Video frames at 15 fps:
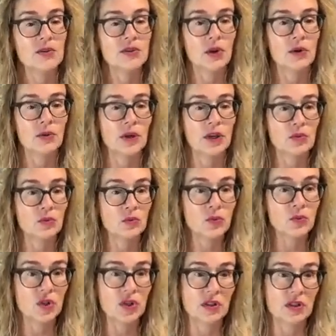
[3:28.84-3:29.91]
So it
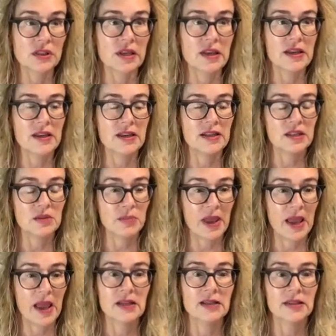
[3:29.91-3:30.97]
really
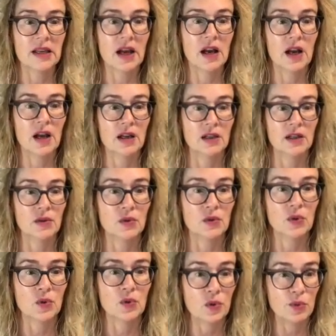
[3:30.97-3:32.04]
depends on
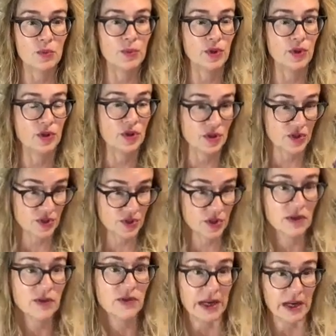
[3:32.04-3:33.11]
whom you're
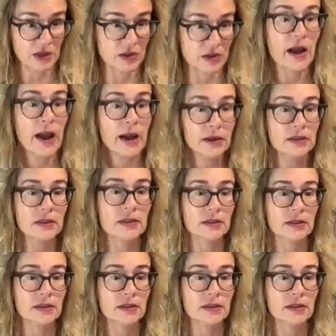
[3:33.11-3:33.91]
serving, correct?